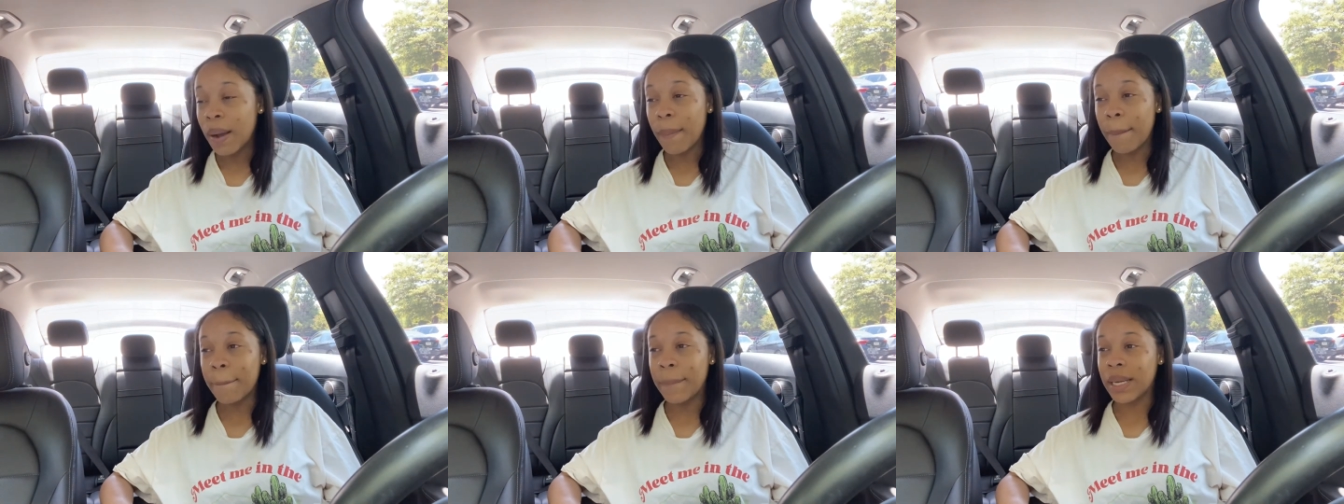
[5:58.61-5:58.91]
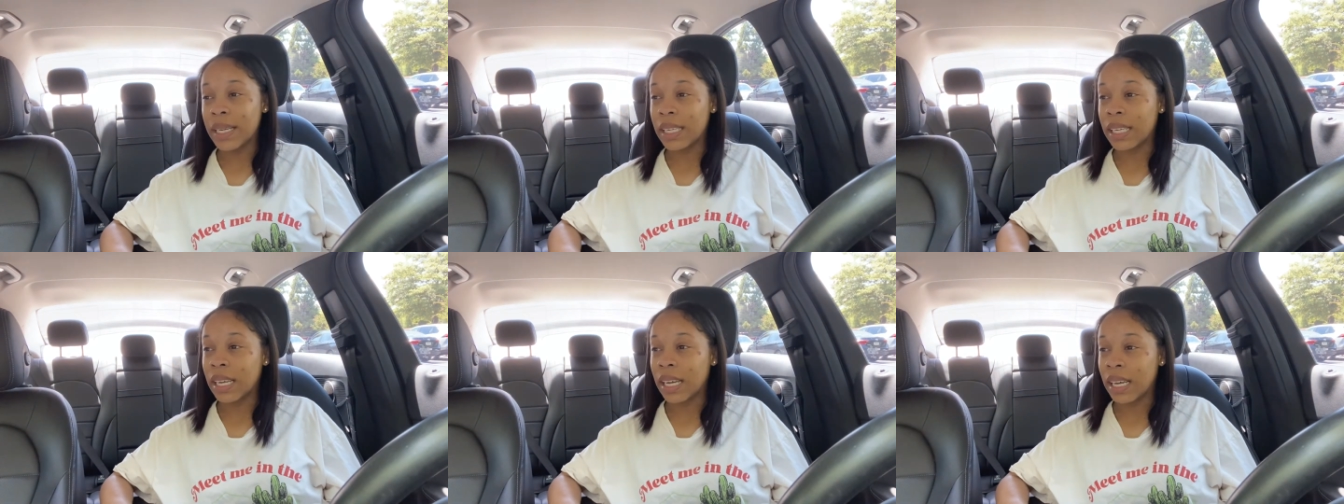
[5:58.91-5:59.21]

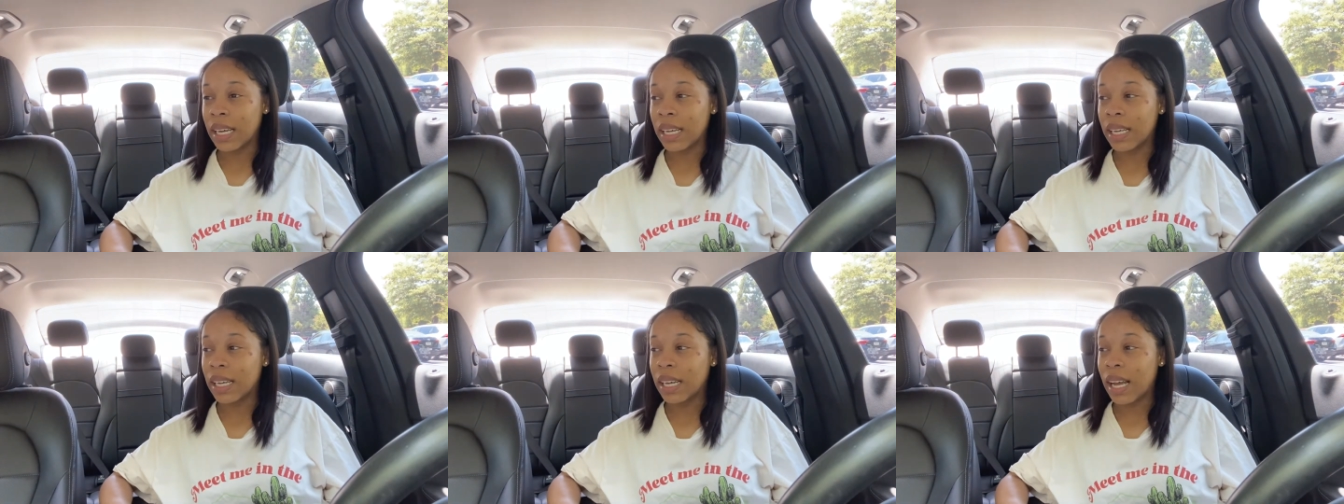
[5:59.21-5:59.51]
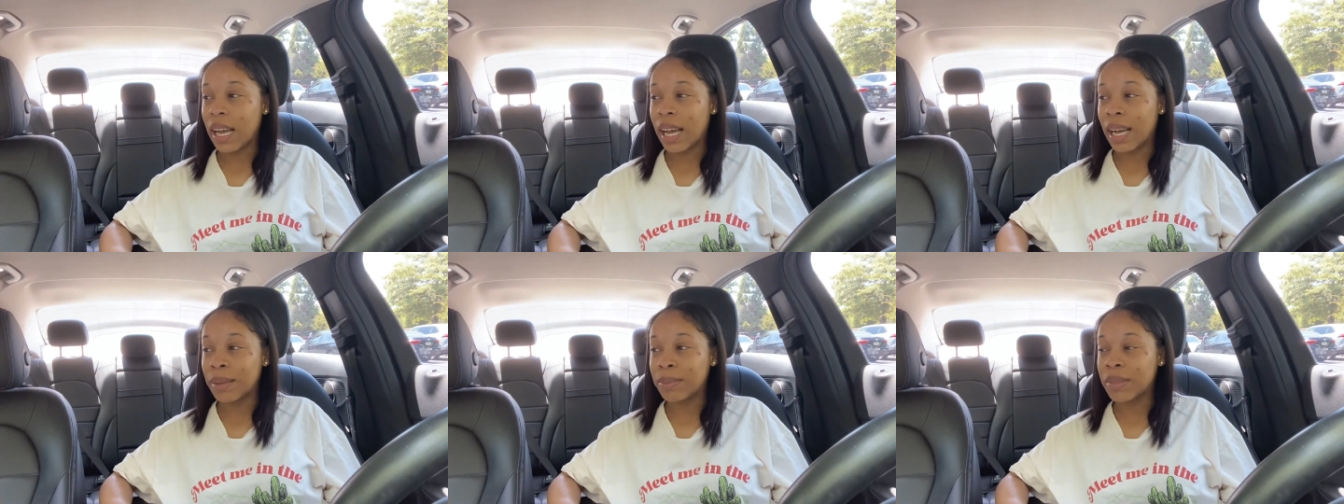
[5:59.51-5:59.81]
But yeah,
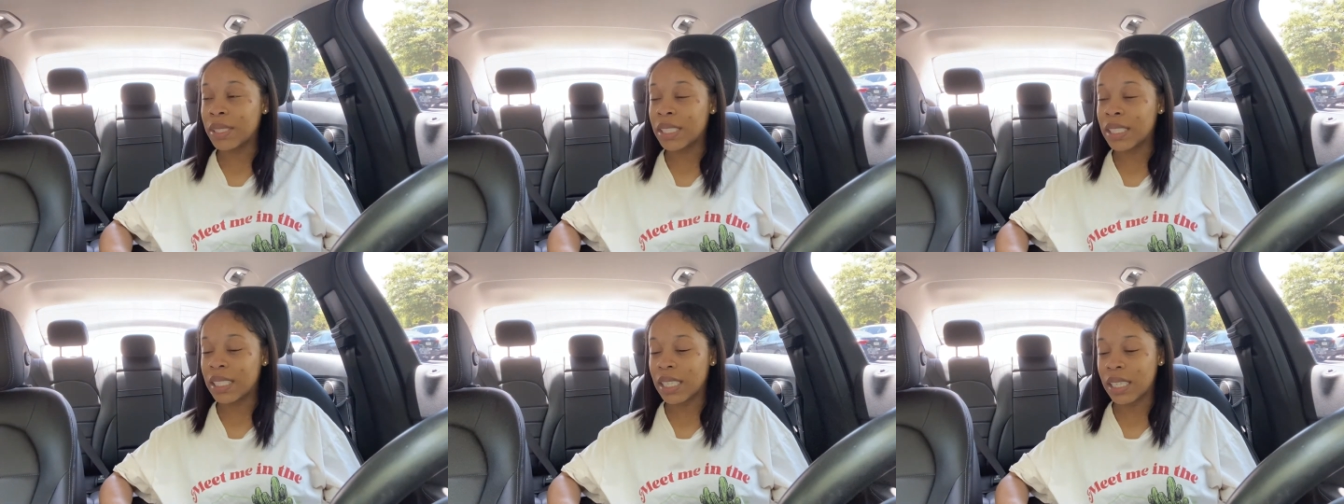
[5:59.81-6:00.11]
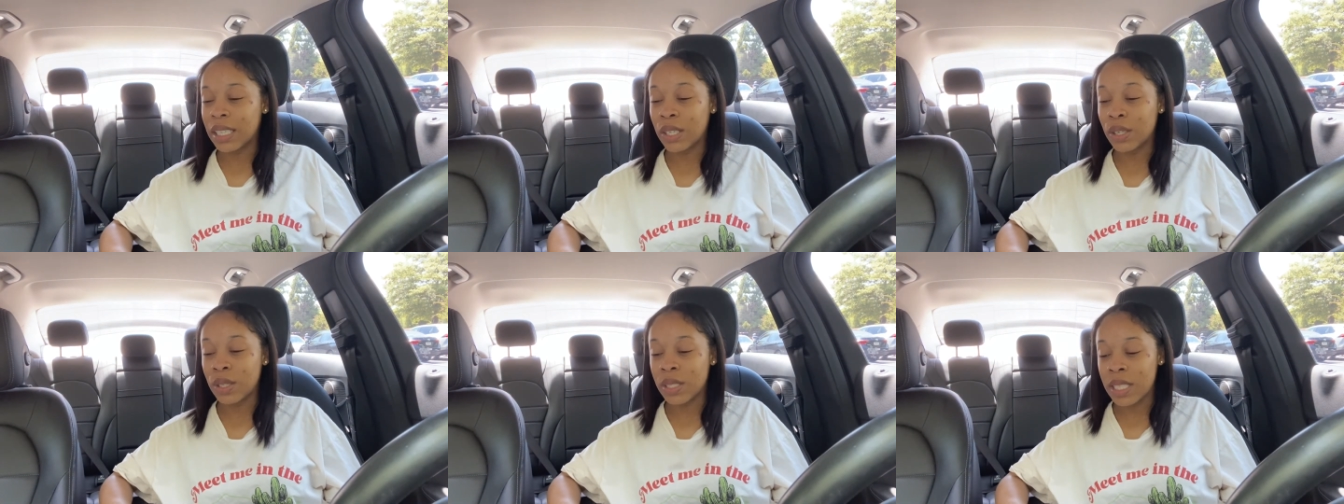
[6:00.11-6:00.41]
I'm just a
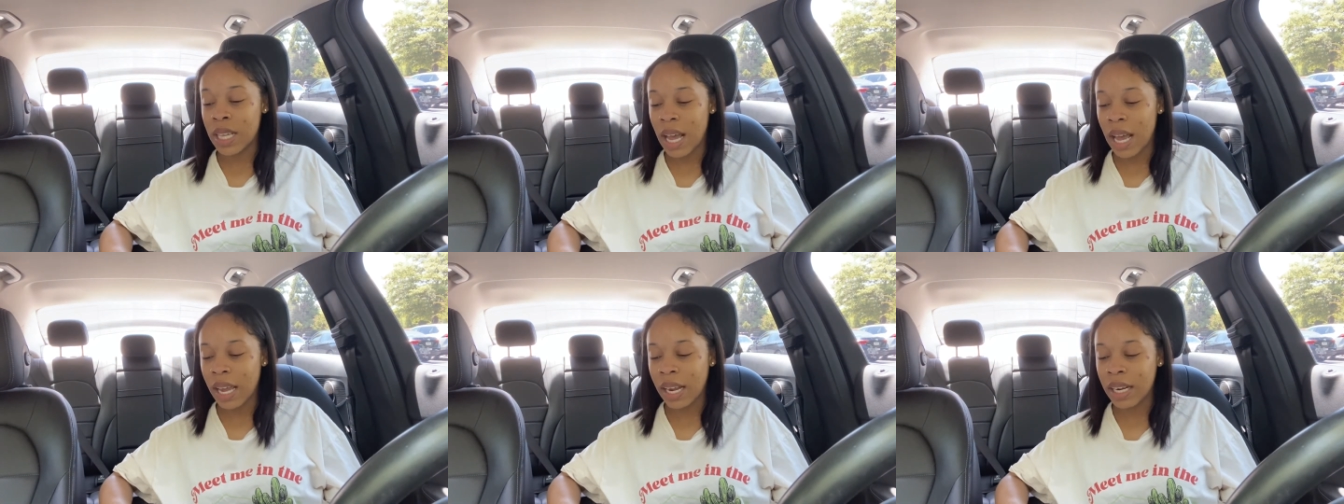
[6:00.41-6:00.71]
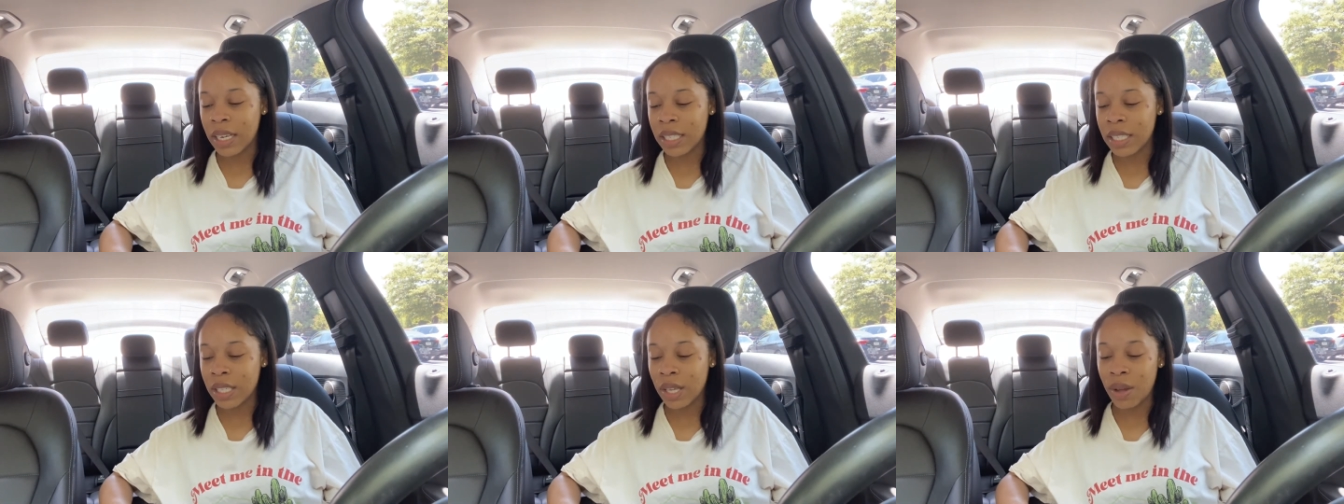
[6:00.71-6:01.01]
little
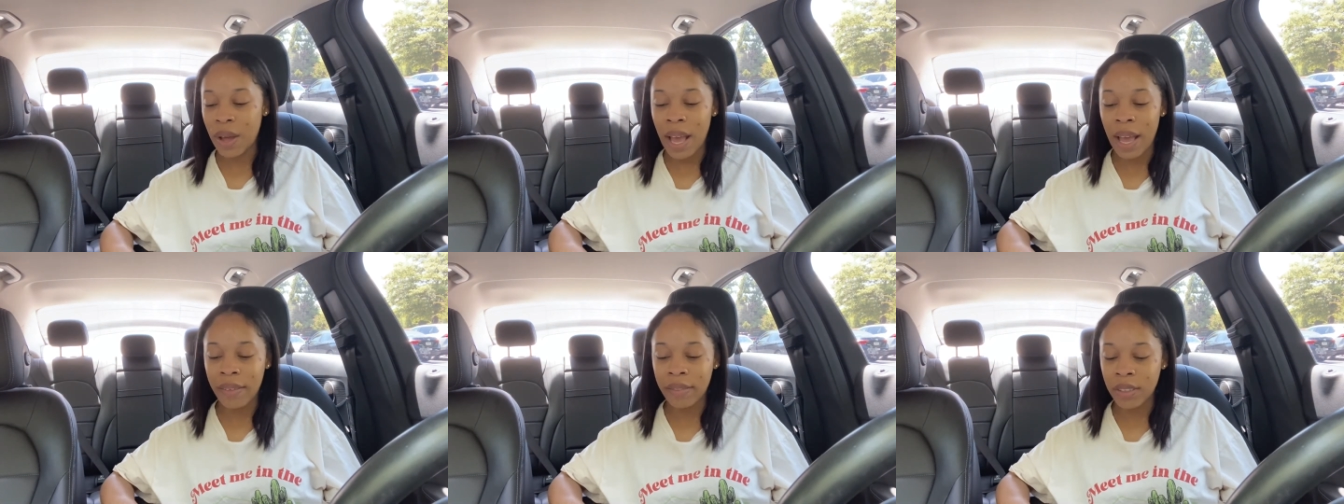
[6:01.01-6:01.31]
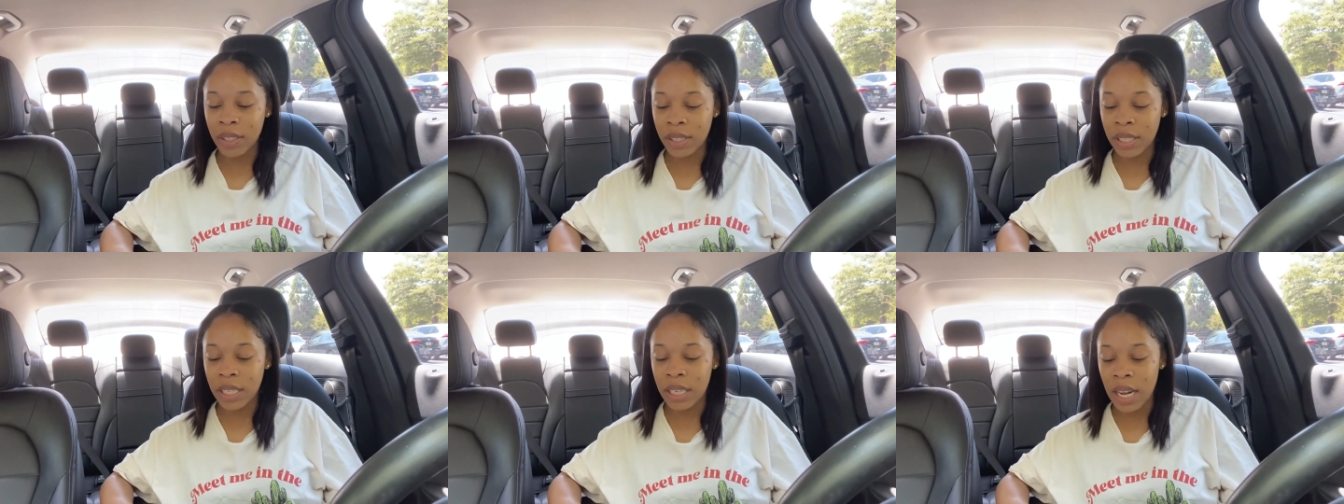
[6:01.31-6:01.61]
tired. So
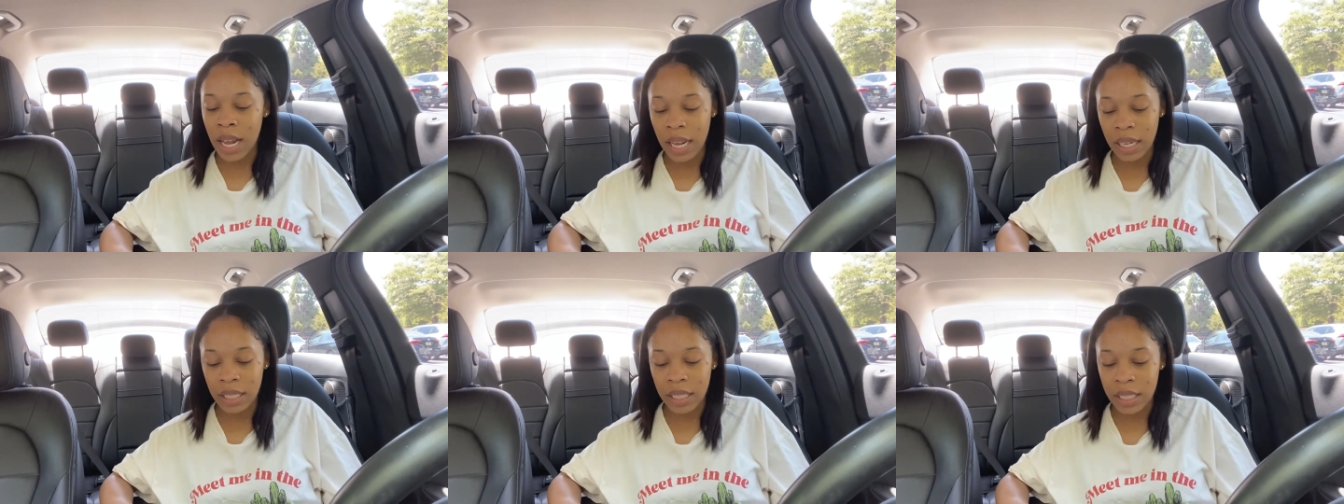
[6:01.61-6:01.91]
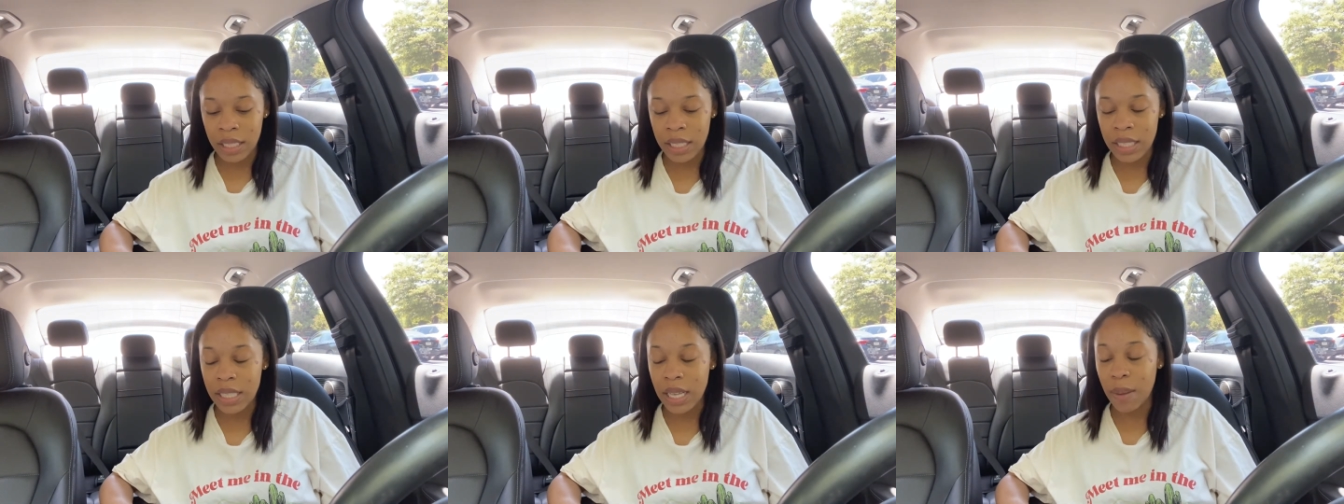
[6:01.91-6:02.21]
after the
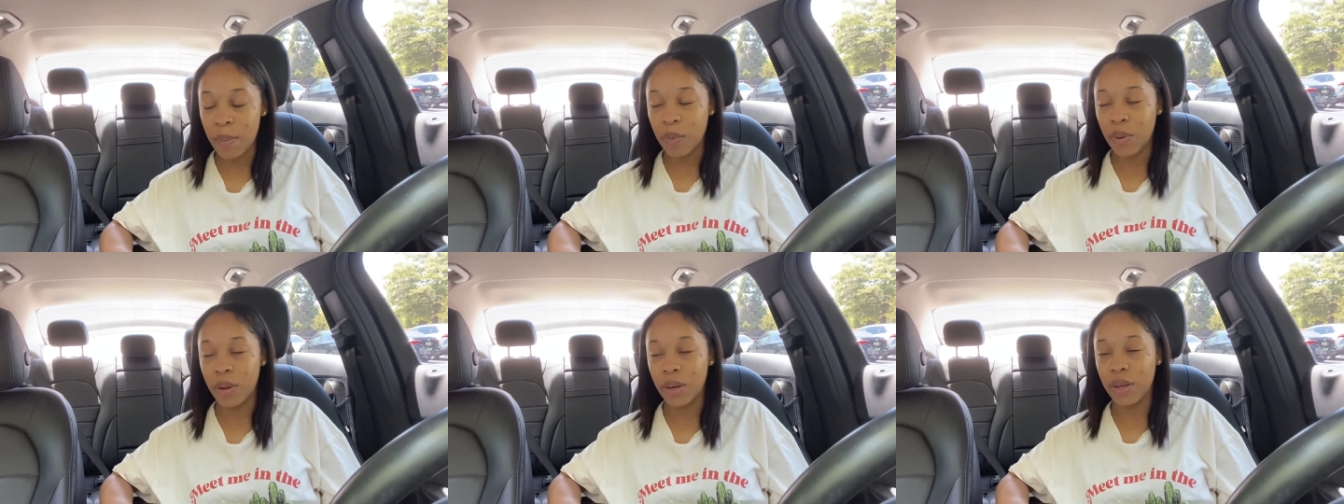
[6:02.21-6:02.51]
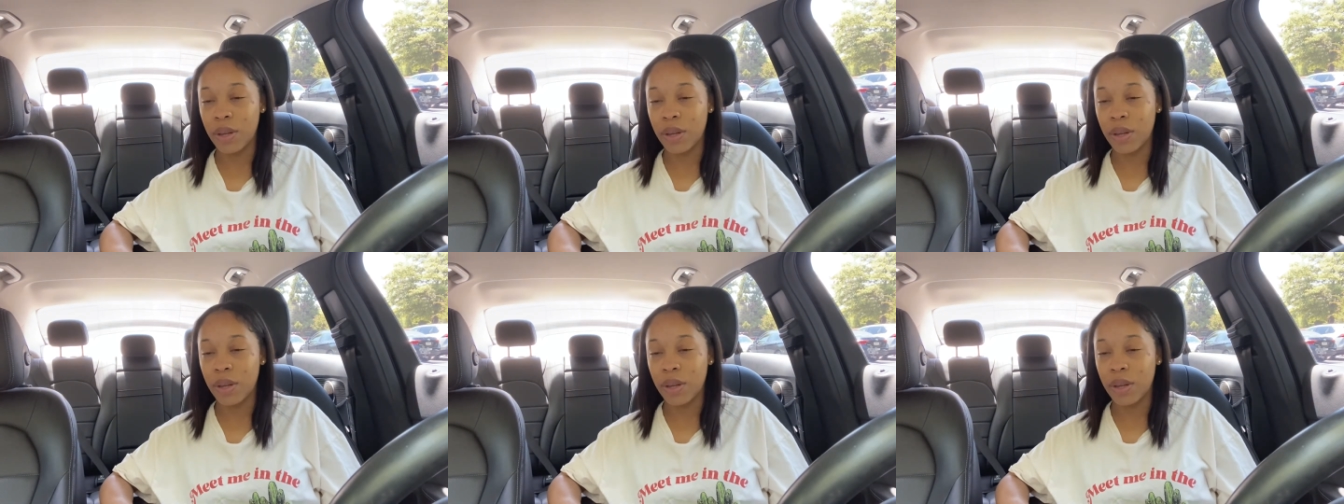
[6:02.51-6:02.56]
doctors, I'm going to